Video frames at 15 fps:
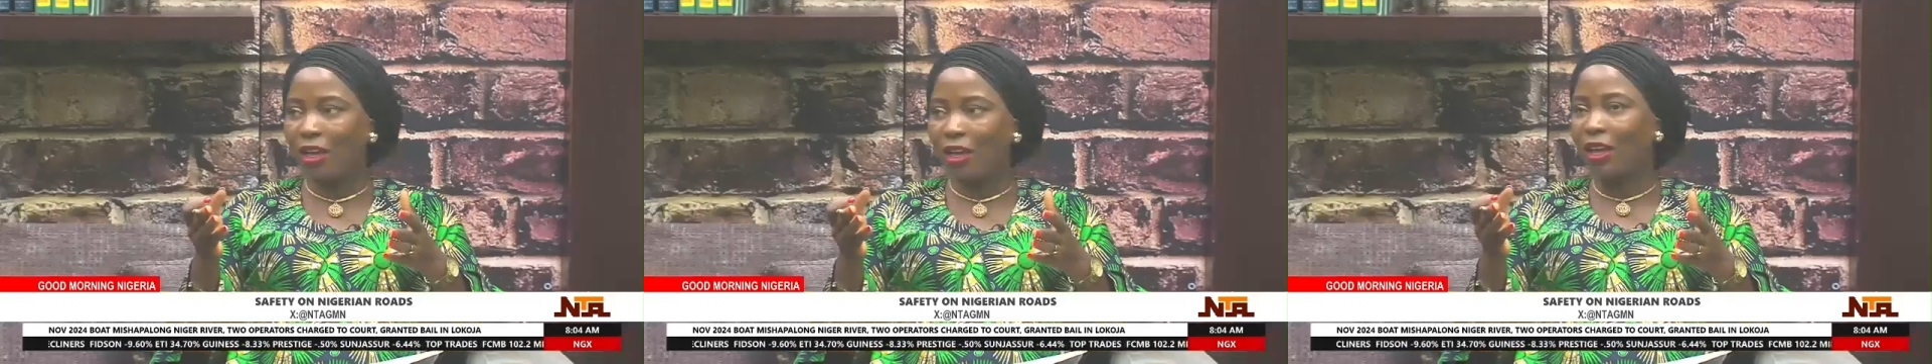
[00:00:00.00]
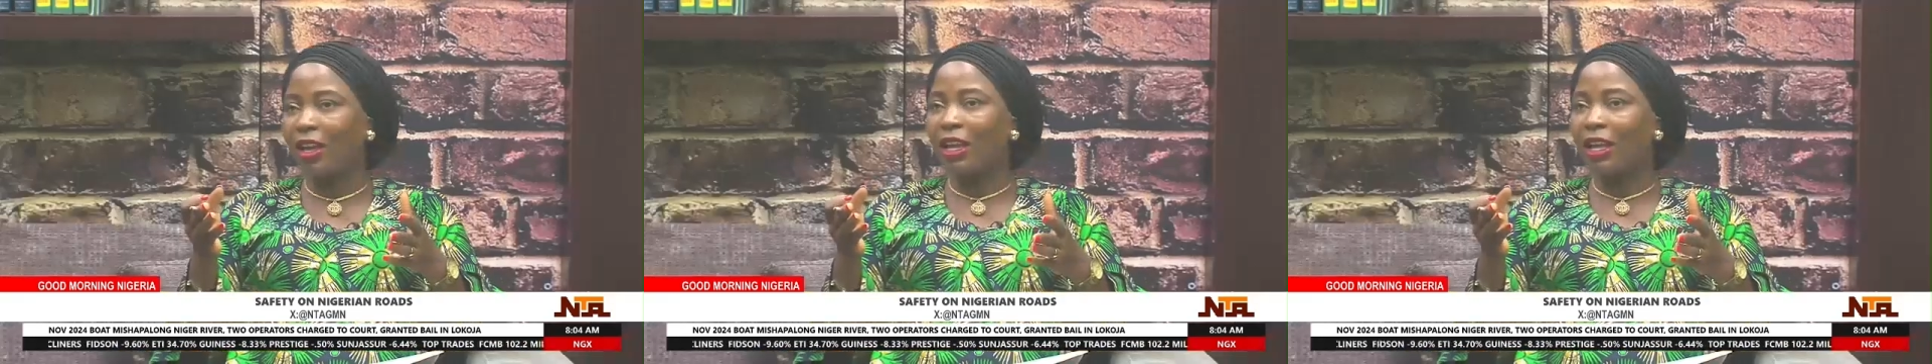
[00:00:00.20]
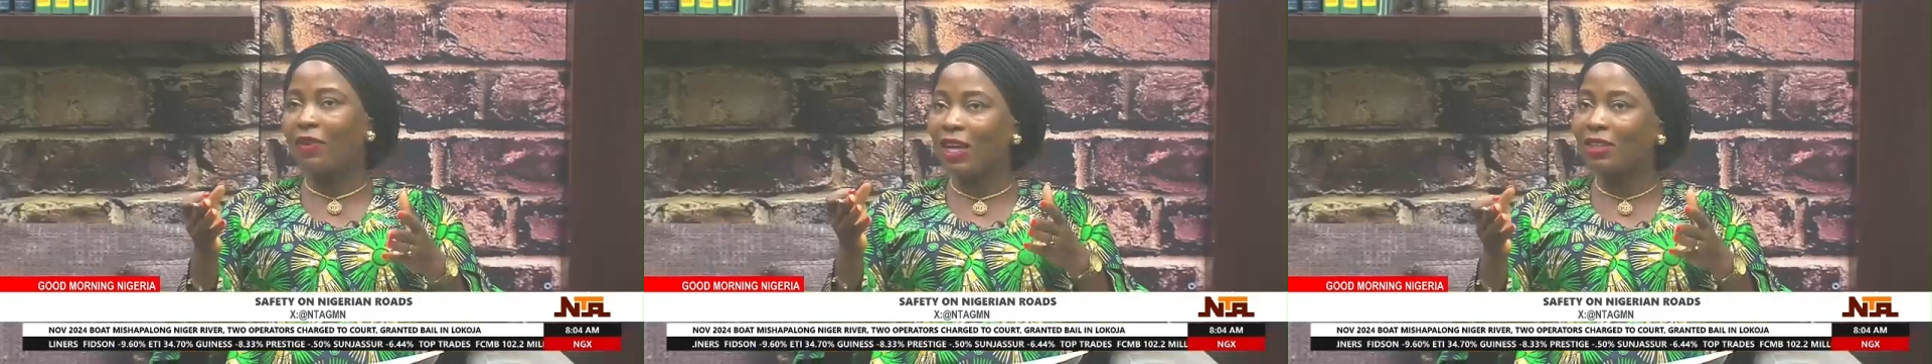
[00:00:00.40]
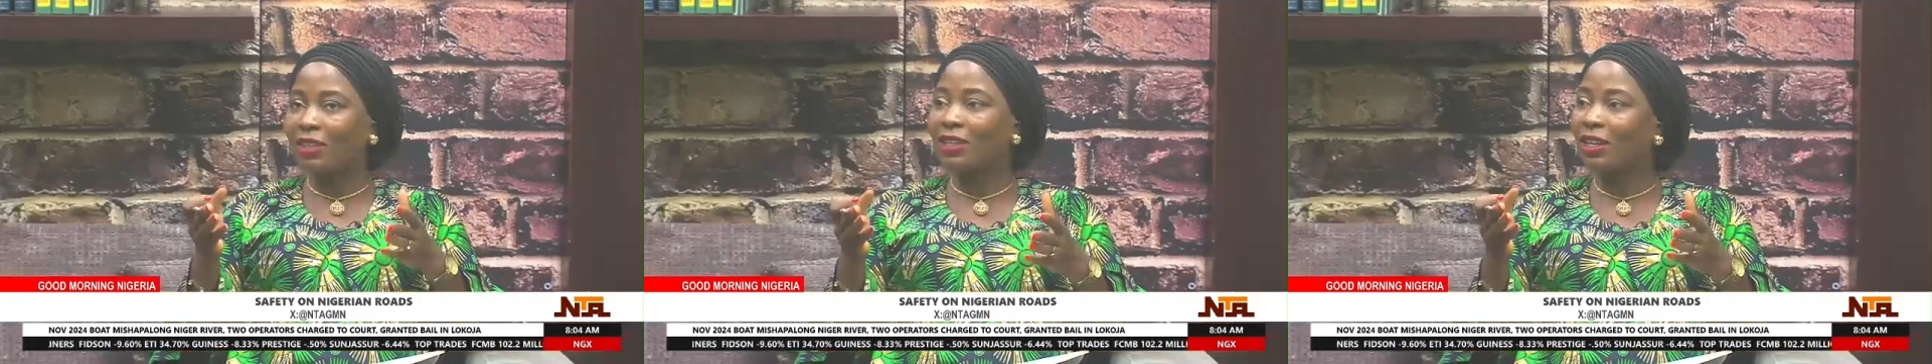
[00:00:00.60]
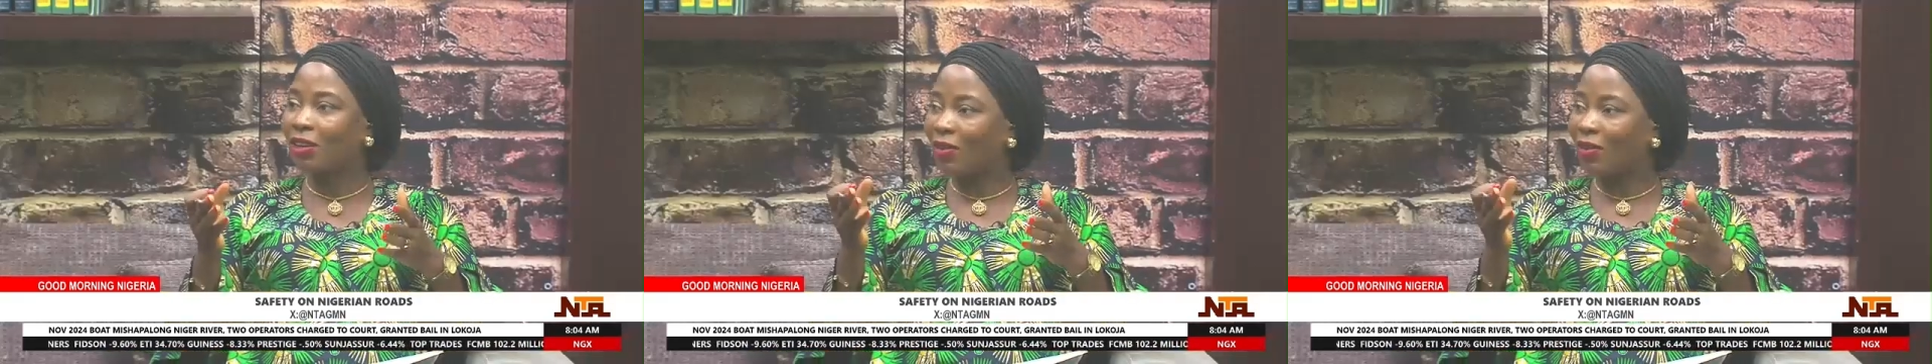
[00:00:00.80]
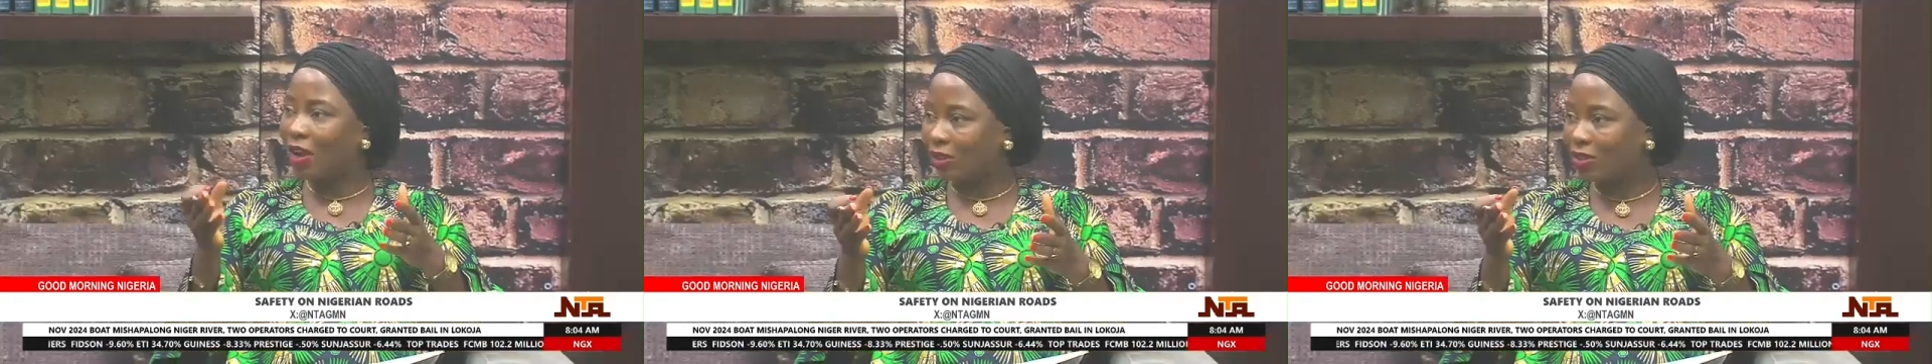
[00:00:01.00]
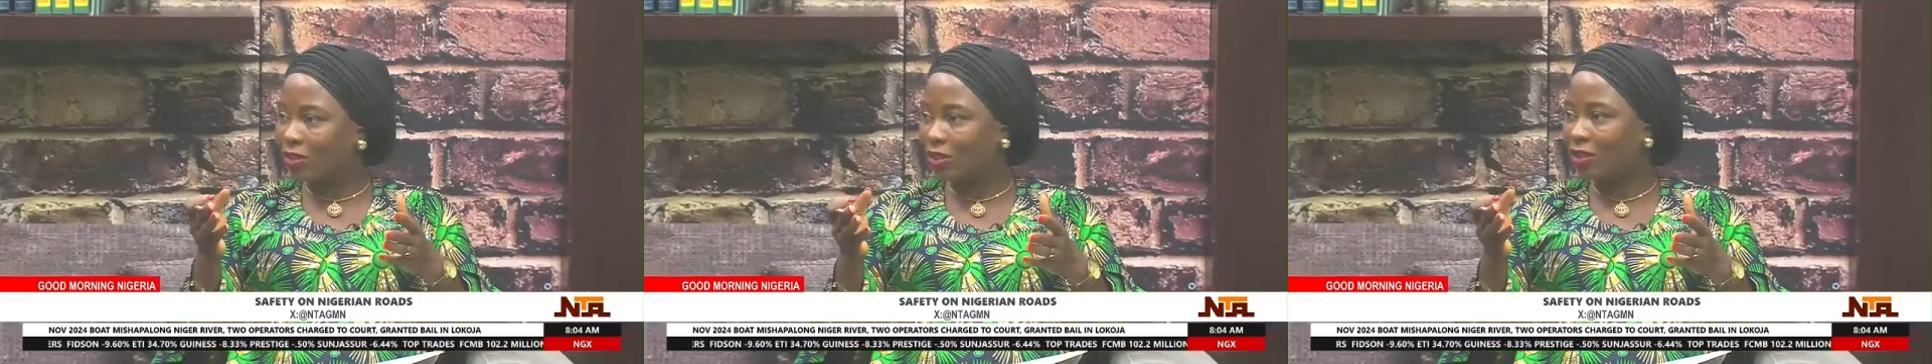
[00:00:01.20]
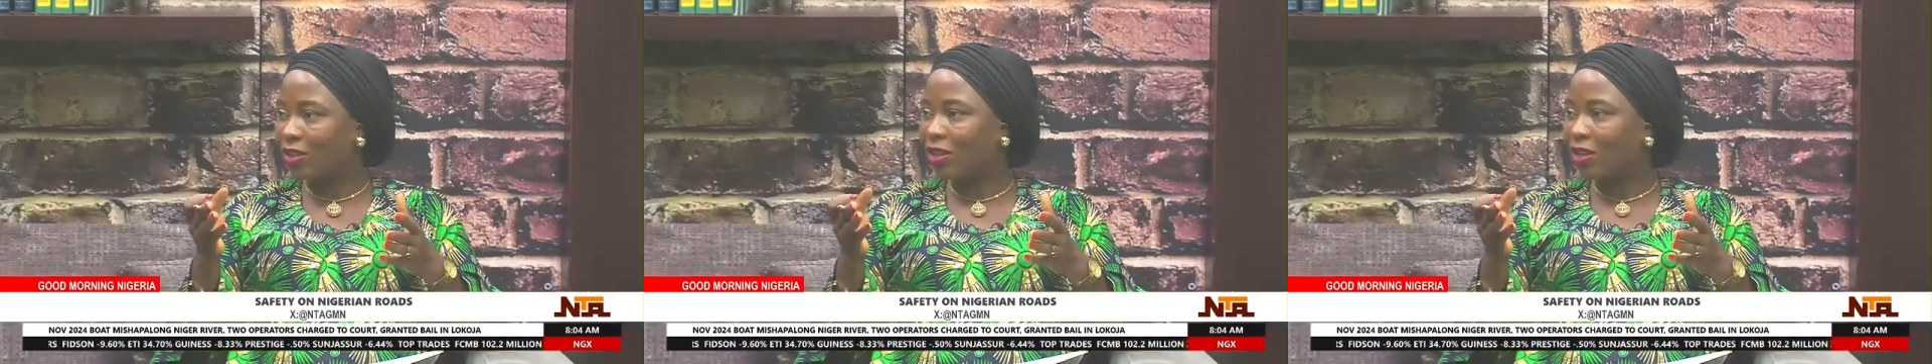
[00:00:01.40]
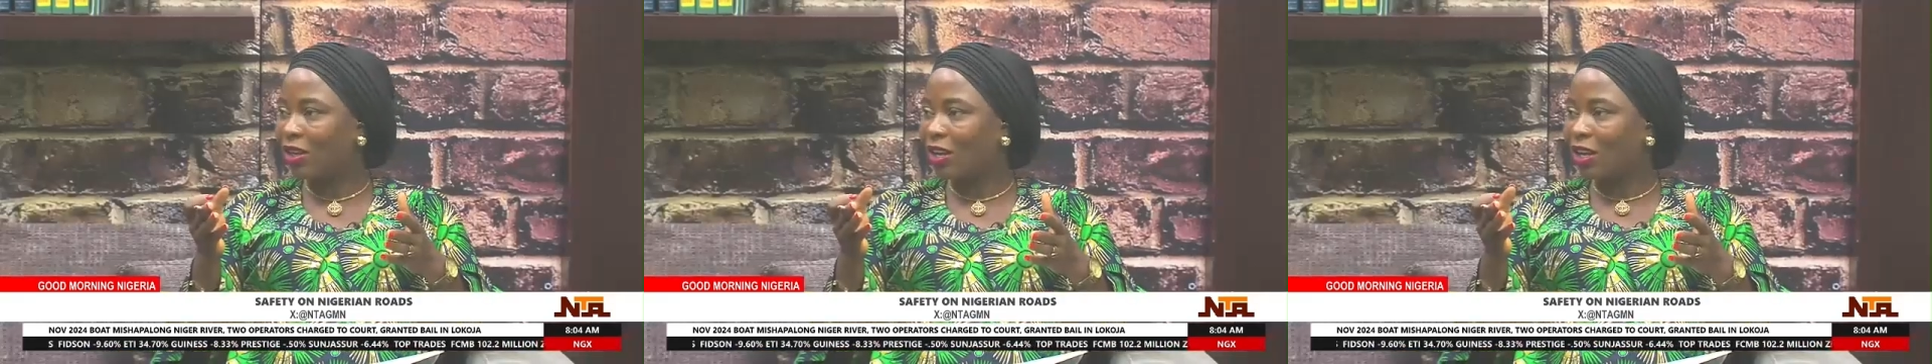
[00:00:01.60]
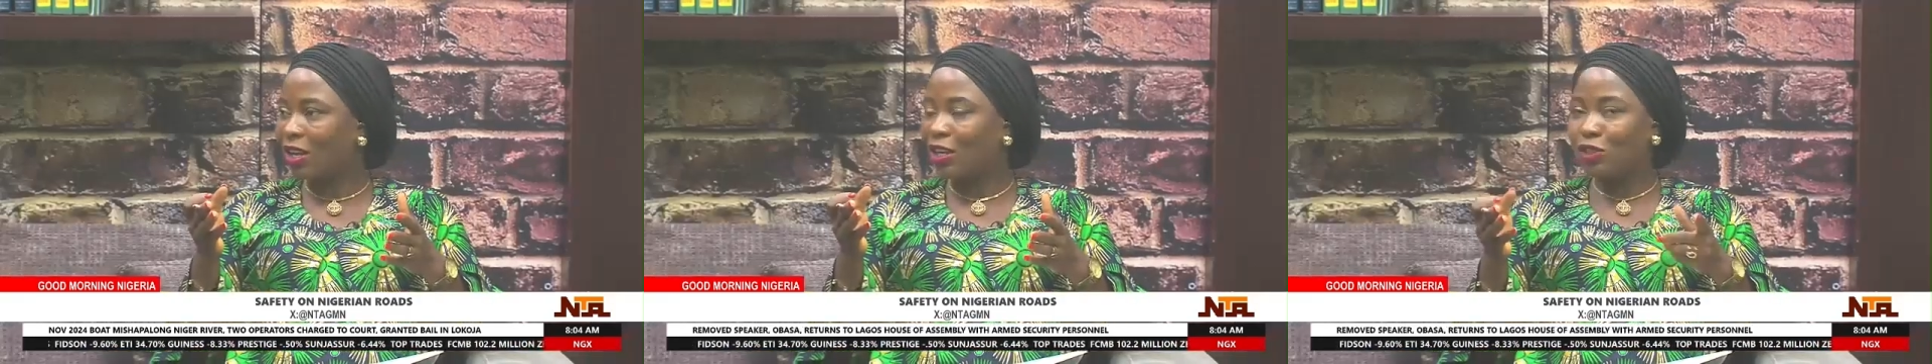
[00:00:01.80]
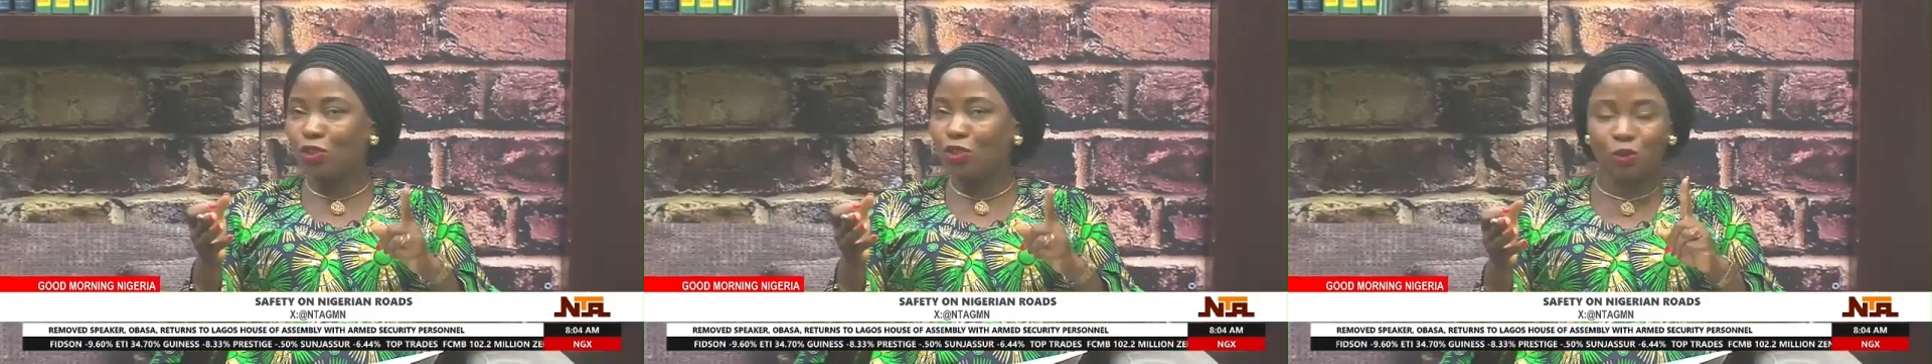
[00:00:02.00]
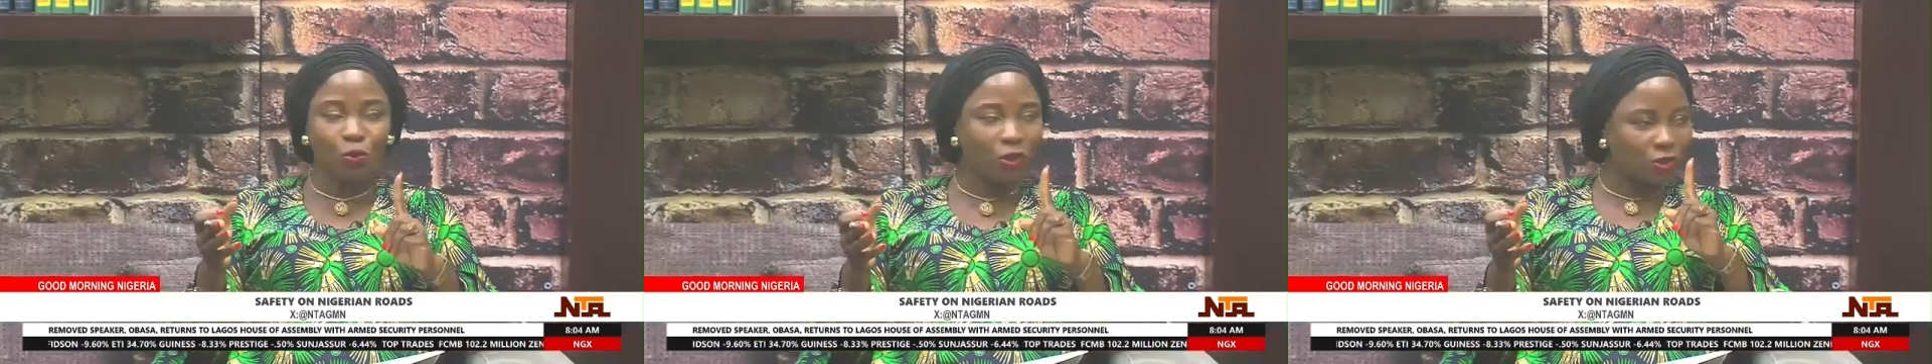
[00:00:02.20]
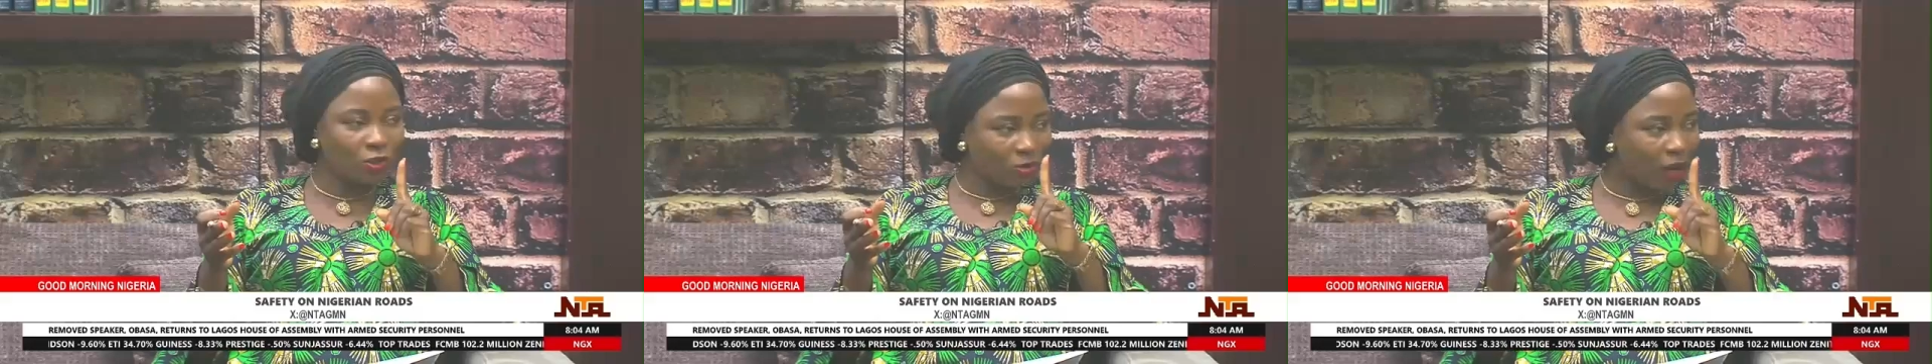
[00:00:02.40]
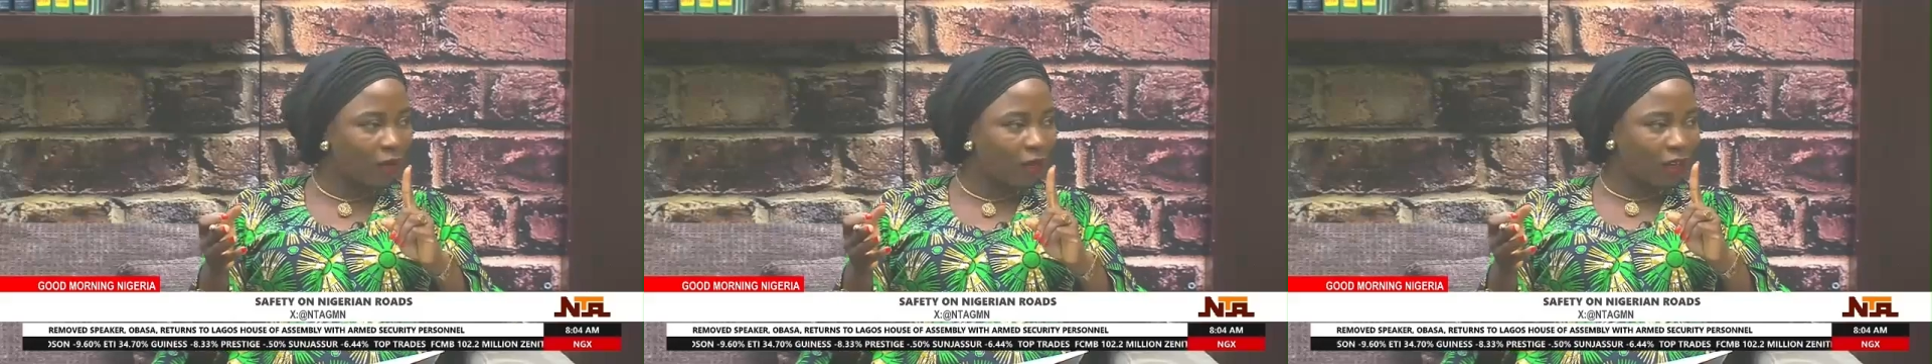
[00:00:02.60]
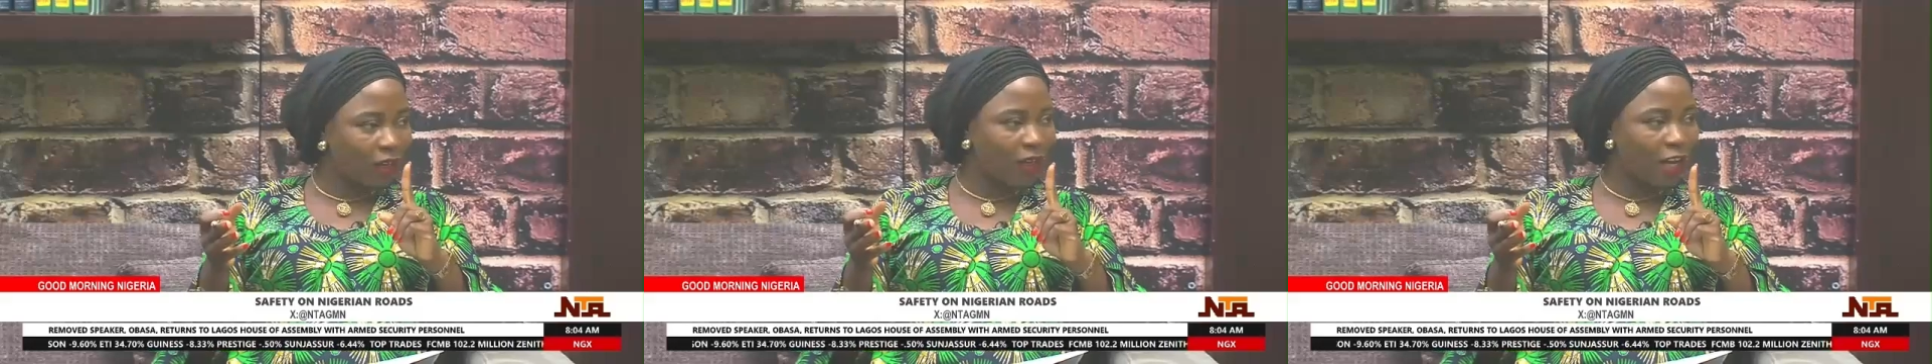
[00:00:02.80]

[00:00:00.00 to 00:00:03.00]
If there's a crash, it's just one driver,